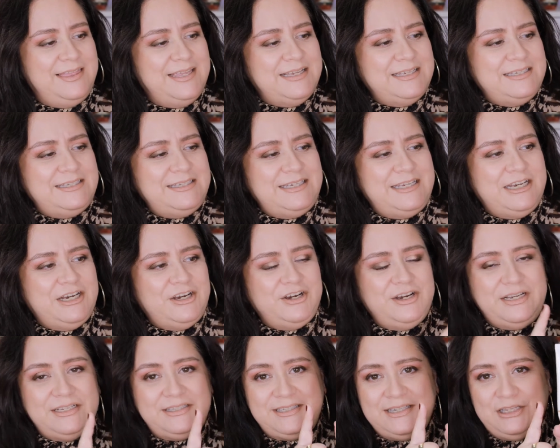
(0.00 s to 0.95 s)
this here,
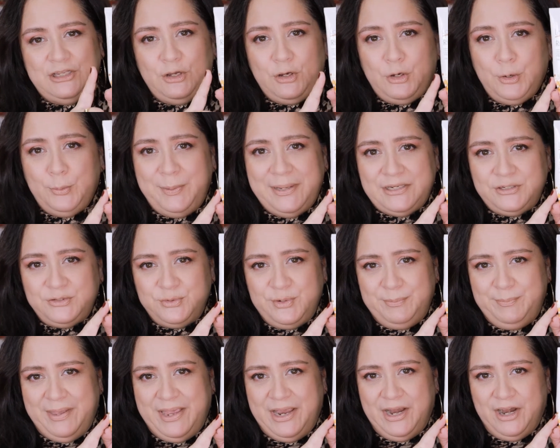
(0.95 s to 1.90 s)
it's a Locobase
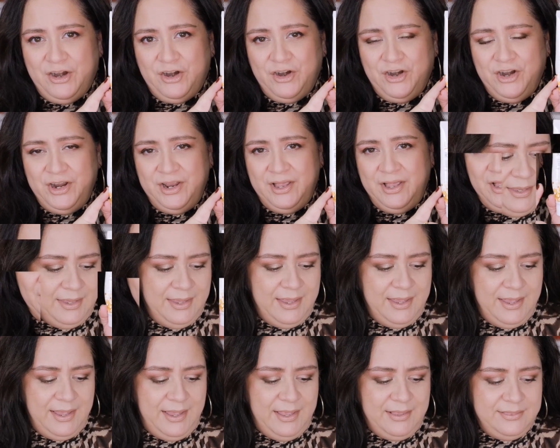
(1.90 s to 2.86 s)
Repair,
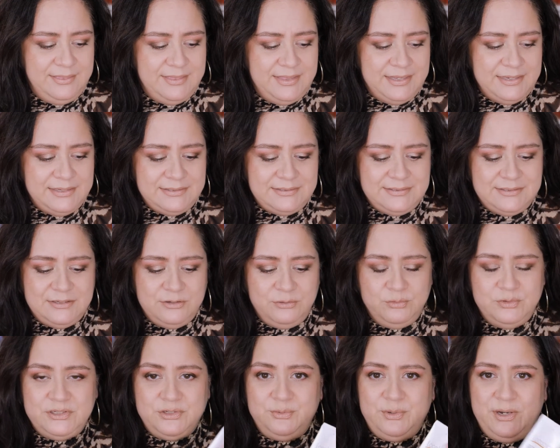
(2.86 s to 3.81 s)
and this
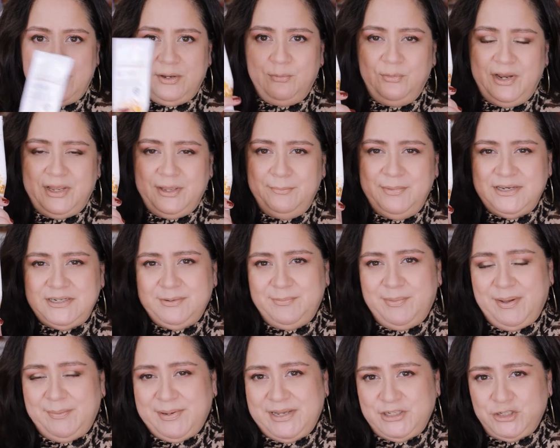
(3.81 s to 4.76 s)
was recommended
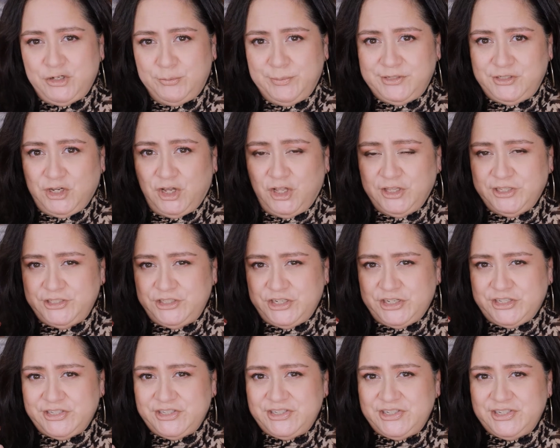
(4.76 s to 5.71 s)
by my
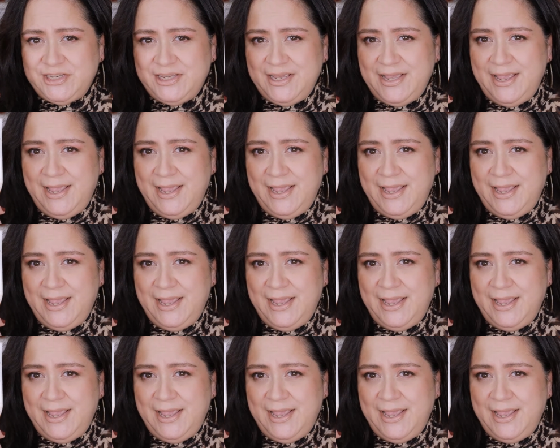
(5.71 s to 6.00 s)
dermatologist.